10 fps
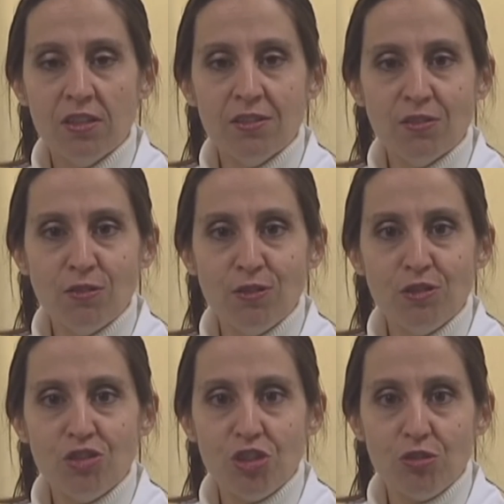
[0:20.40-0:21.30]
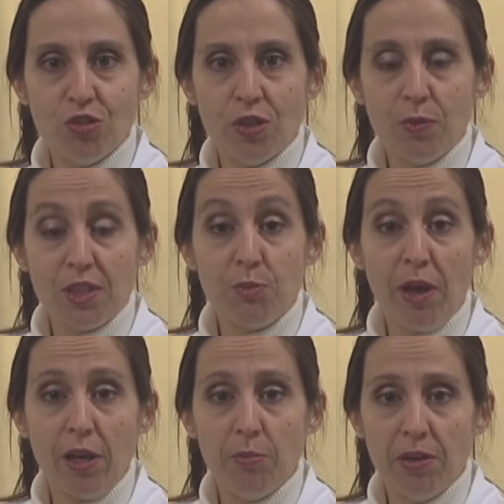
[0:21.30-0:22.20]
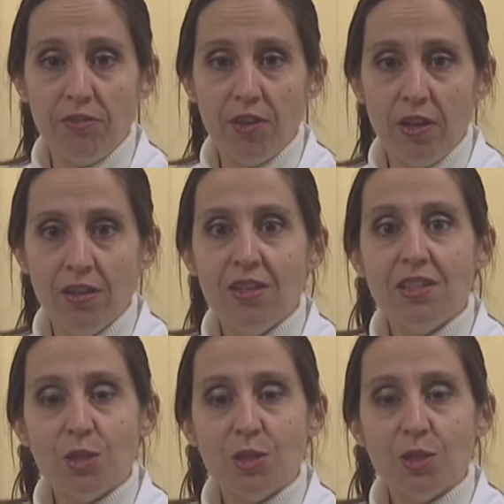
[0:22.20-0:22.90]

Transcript: This includes children with spina bifida,